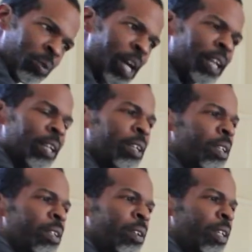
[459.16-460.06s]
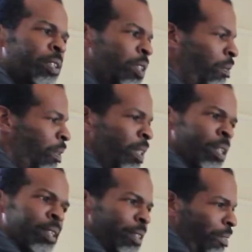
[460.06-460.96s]
crack era and all that stuff,
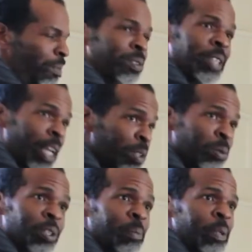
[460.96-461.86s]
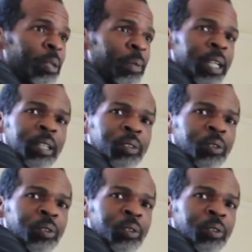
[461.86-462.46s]
it was dangerous up there, man.